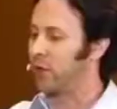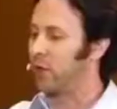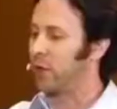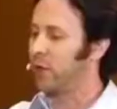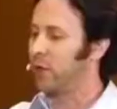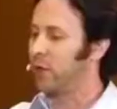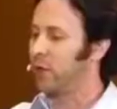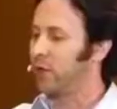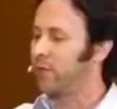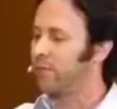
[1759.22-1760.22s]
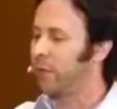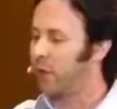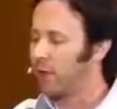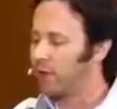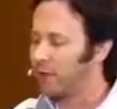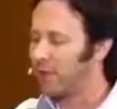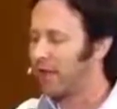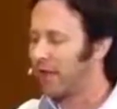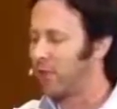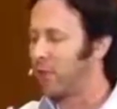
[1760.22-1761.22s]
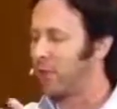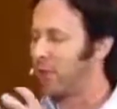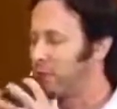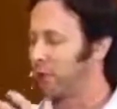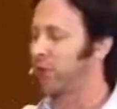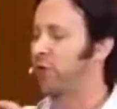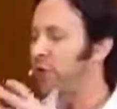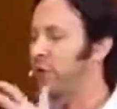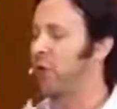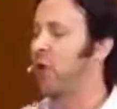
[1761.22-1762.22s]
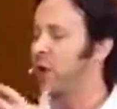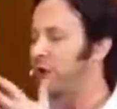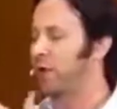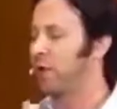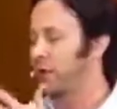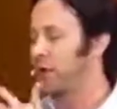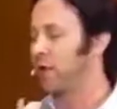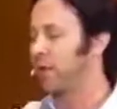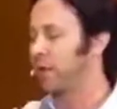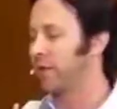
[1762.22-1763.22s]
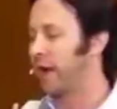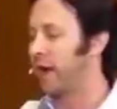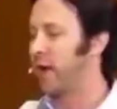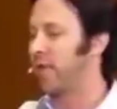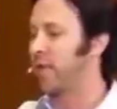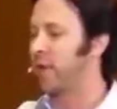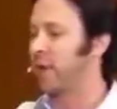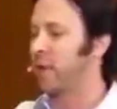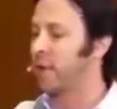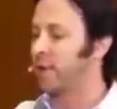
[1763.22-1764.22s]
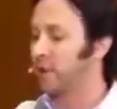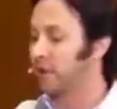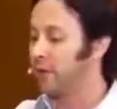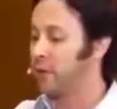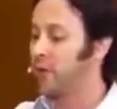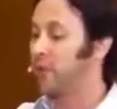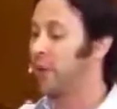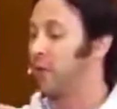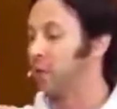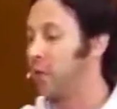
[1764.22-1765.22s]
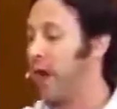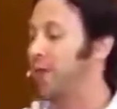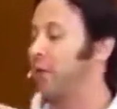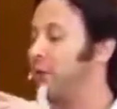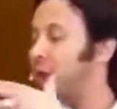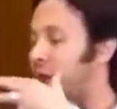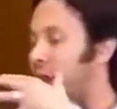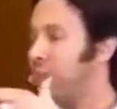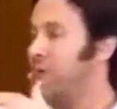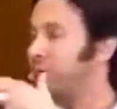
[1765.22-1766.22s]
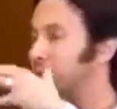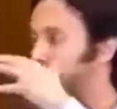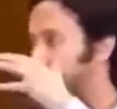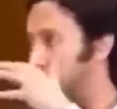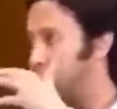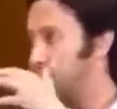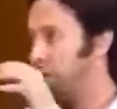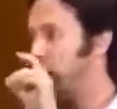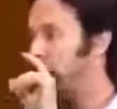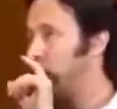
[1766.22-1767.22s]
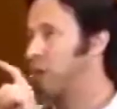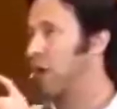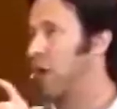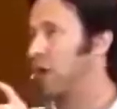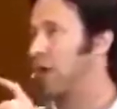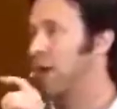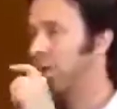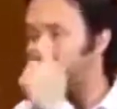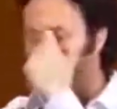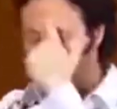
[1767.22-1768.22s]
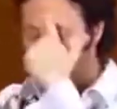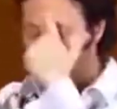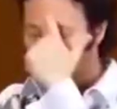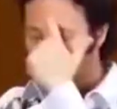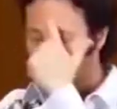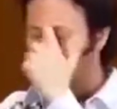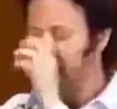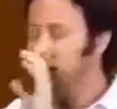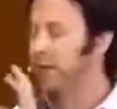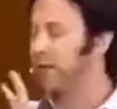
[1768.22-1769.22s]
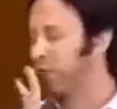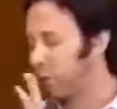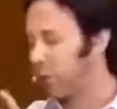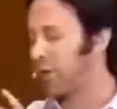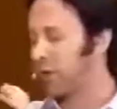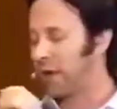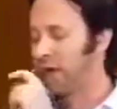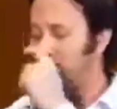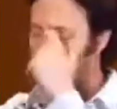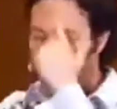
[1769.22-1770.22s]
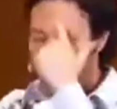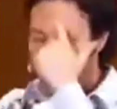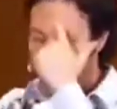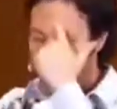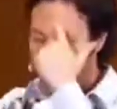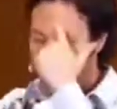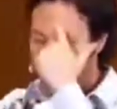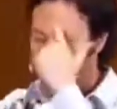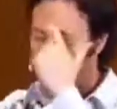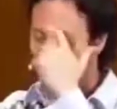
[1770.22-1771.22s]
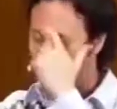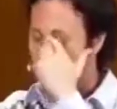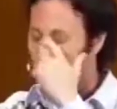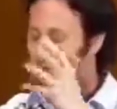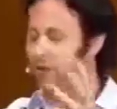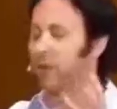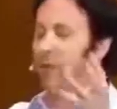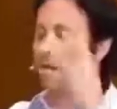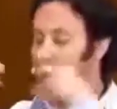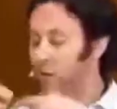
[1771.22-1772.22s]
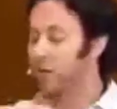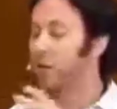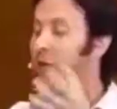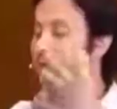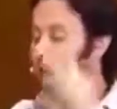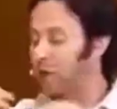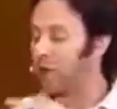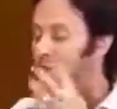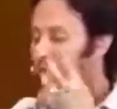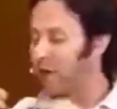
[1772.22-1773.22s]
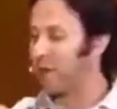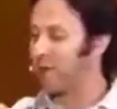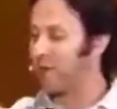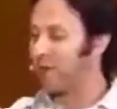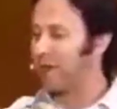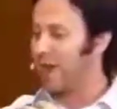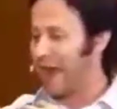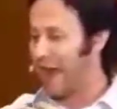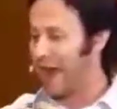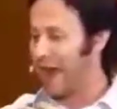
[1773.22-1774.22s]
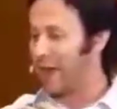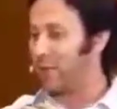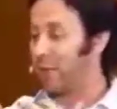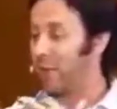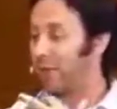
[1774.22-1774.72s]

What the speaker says: the unslakable thirst for knowledge that humans have means that there's this ratcheting up each generation. So it's not that it is of course the case that I'm limited in my thoughts to the impressions that I've had,